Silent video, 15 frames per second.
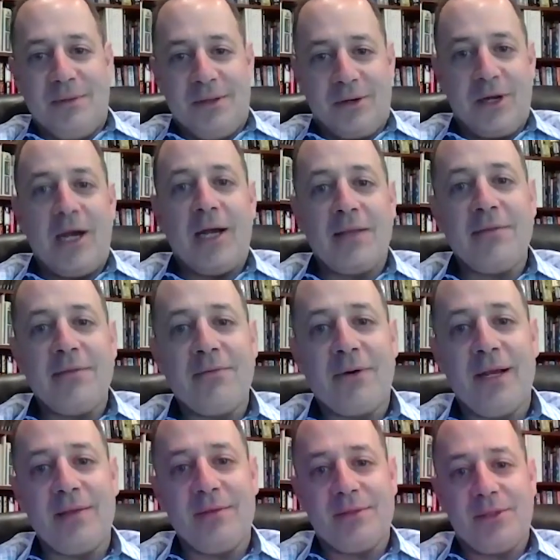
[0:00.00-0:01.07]
they're gone,
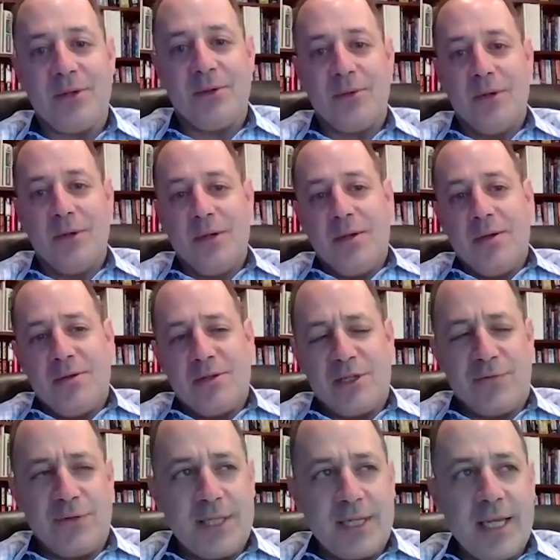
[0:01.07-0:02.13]
right? So
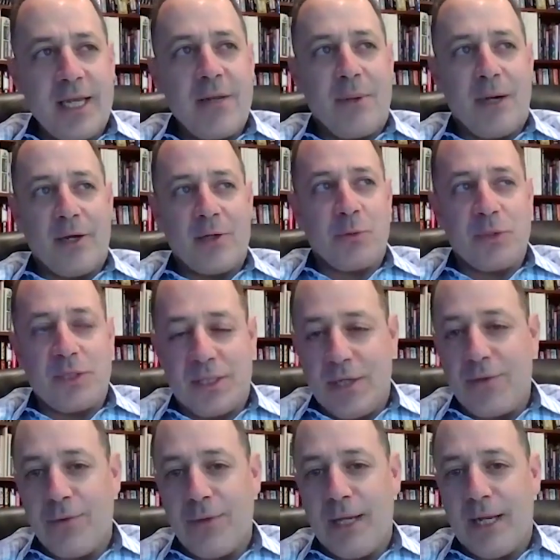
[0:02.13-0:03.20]
sophisticated buyers will see
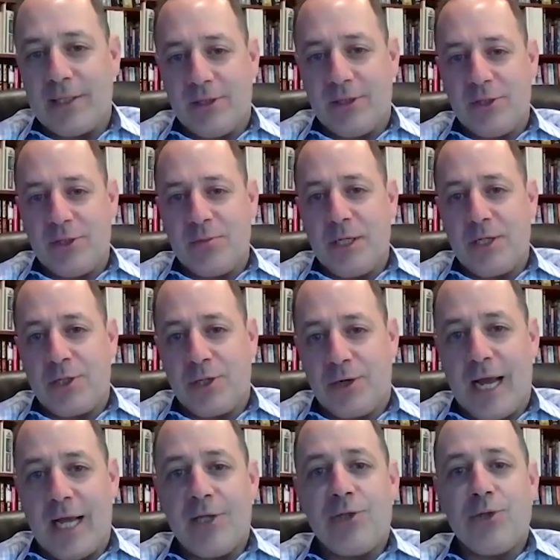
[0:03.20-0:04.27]
through that. So just make sure
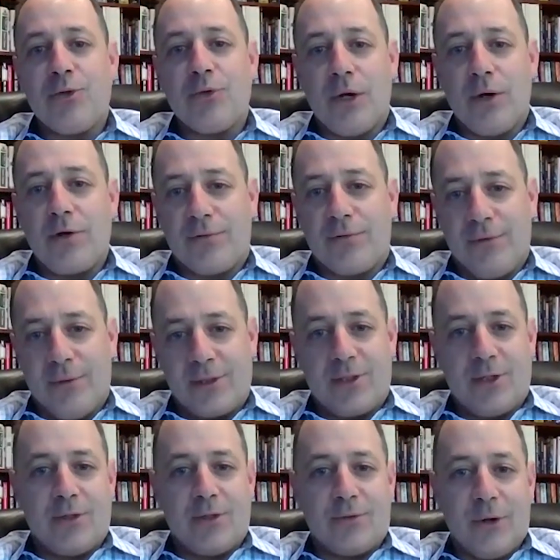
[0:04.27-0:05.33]
as you grow, you're focused
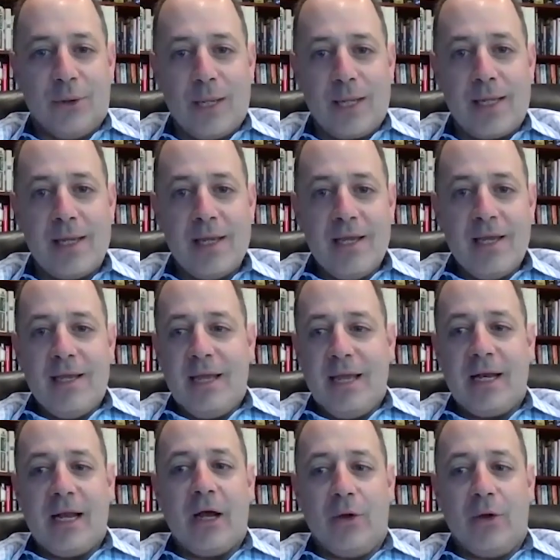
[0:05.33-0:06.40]
on growing
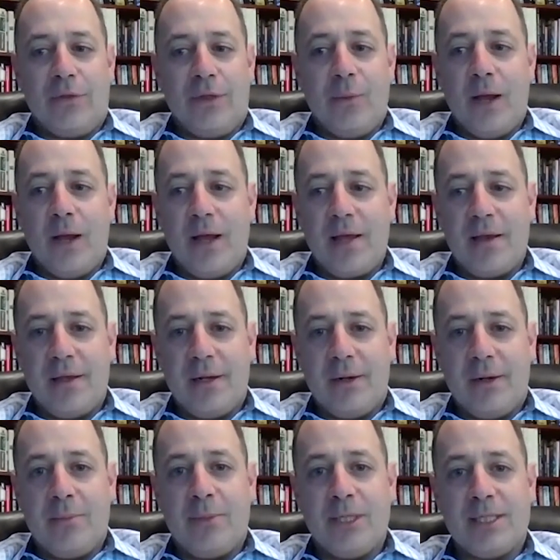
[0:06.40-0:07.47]
in a healthy way.
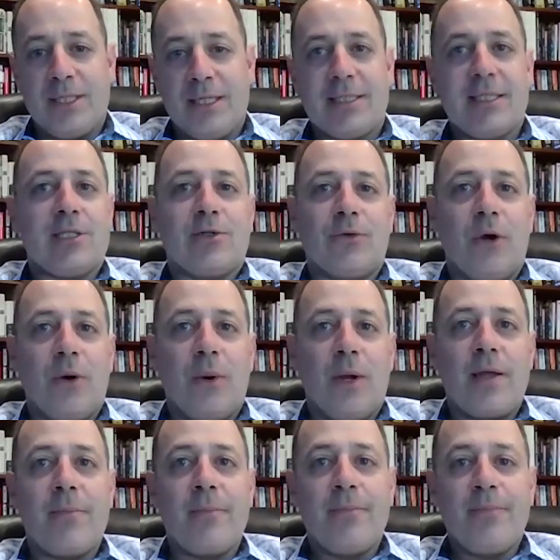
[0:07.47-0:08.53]
A business that's
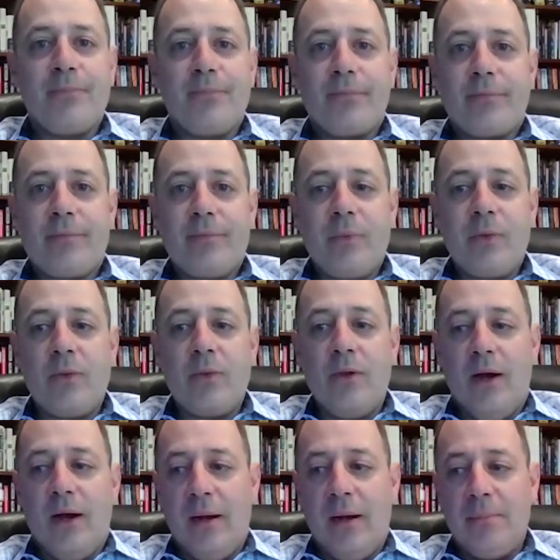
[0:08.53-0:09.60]
growing
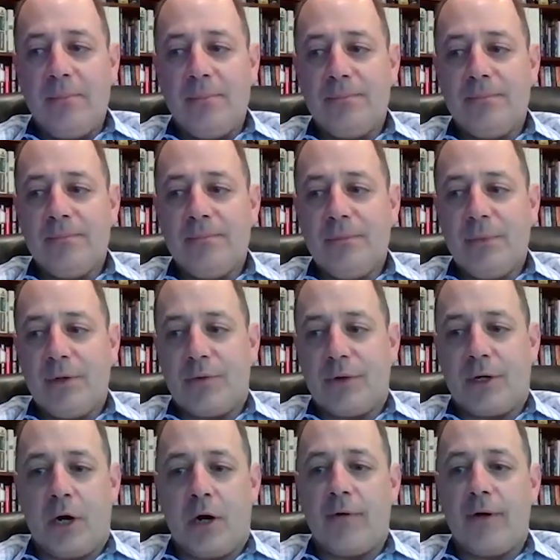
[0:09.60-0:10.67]
the
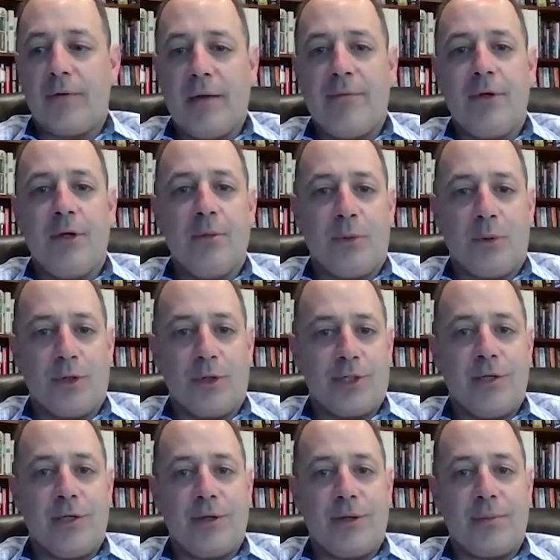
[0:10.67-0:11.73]
recurring revenue
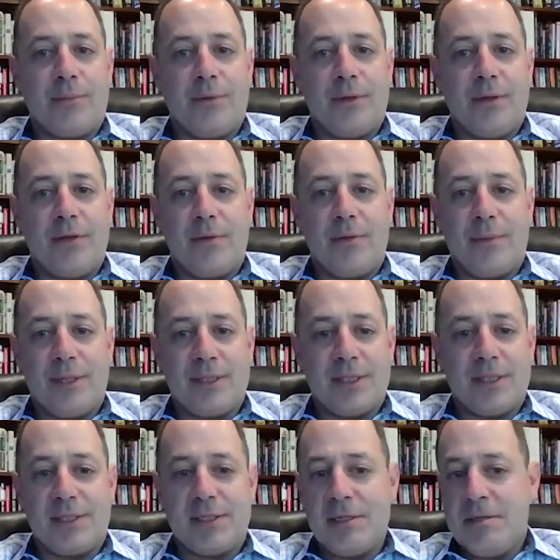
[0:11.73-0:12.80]
portion of their
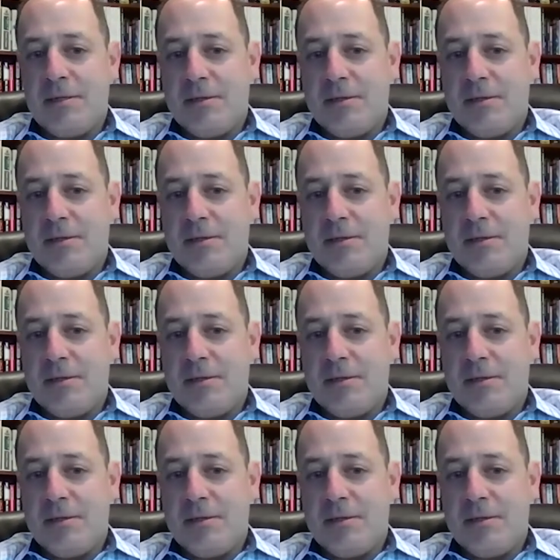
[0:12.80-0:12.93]
business